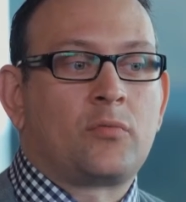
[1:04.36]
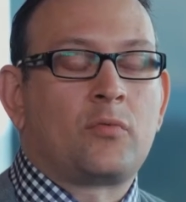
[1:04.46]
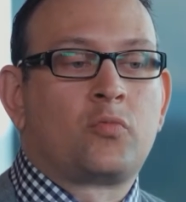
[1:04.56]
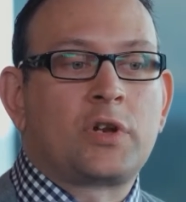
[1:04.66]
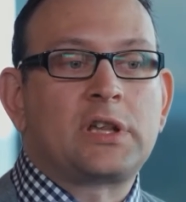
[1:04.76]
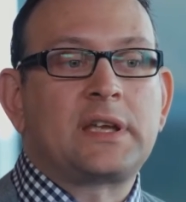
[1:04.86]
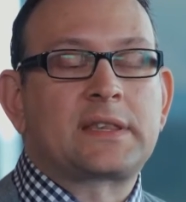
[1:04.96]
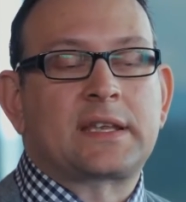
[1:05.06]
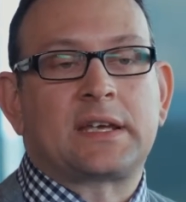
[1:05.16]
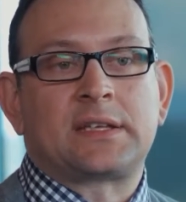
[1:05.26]
Really
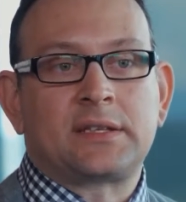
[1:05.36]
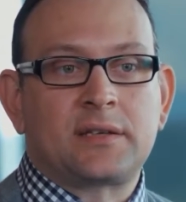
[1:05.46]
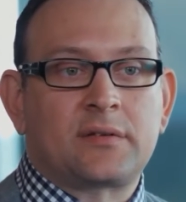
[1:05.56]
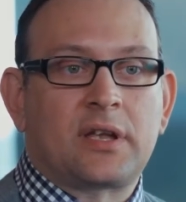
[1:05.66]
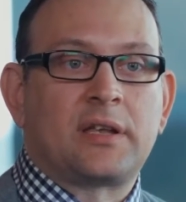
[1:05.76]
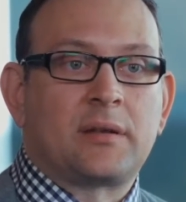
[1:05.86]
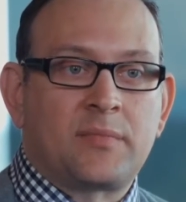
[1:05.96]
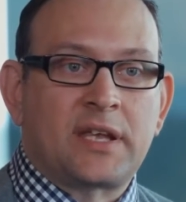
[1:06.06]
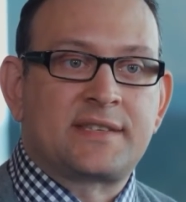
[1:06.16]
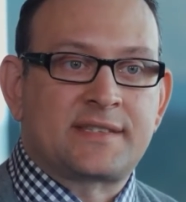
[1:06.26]
at the end, it
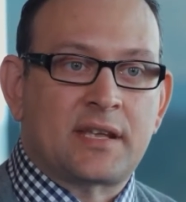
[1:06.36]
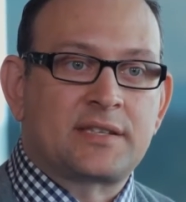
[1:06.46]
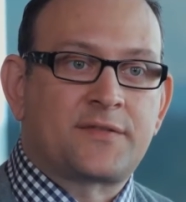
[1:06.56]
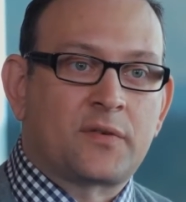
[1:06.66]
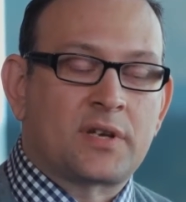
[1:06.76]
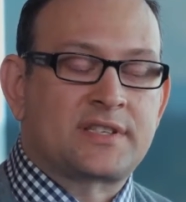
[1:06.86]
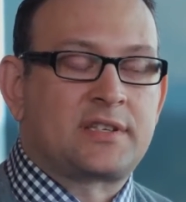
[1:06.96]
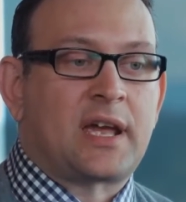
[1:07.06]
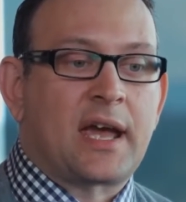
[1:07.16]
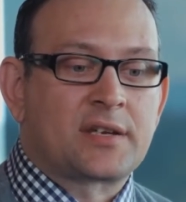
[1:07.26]
made sense for us
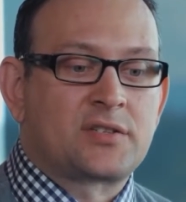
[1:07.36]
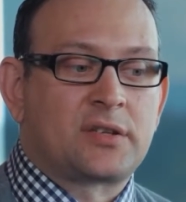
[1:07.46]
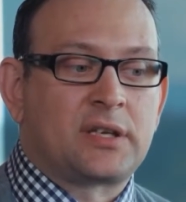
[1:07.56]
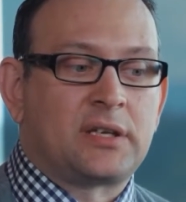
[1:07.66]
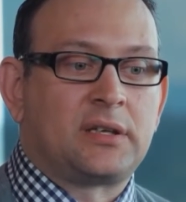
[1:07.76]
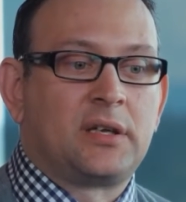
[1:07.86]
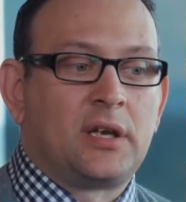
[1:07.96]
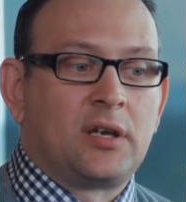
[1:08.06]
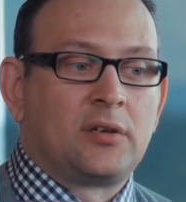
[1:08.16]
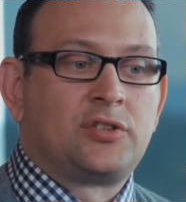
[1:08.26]
to actually
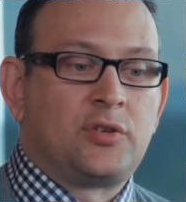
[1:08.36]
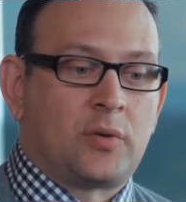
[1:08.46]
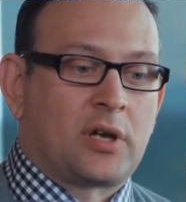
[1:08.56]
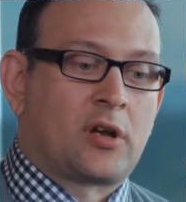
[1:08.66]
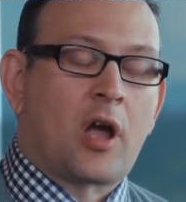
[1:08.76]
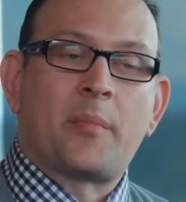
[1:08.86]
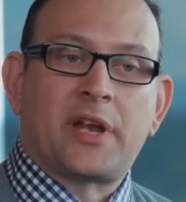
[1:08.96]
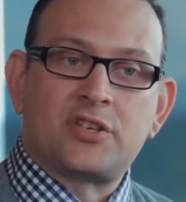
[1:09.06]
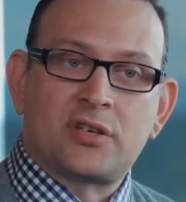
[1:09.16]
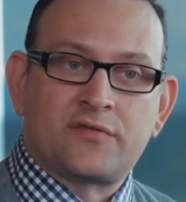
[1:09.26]
do a
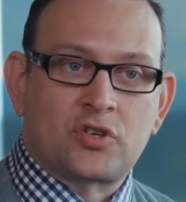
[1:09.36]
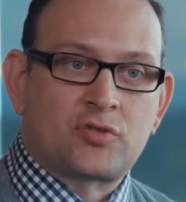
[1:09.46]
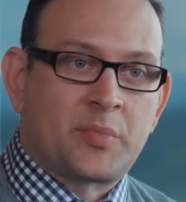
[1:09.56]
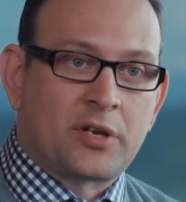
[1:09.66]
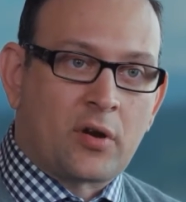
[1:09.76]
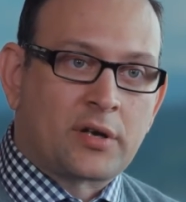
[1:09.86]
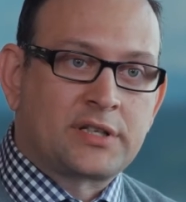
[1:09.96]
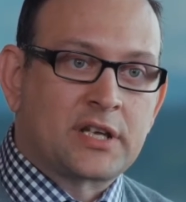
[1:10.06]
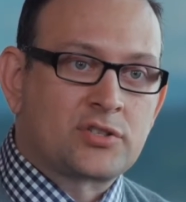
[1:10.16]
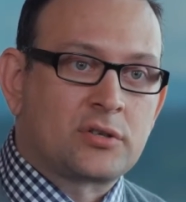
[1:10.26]
combination of distributed
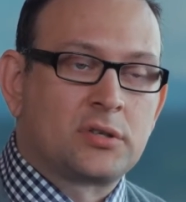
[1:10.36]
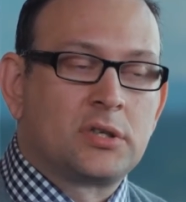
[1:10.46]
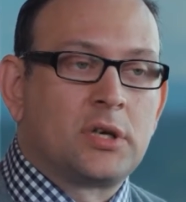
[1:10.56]
architecture.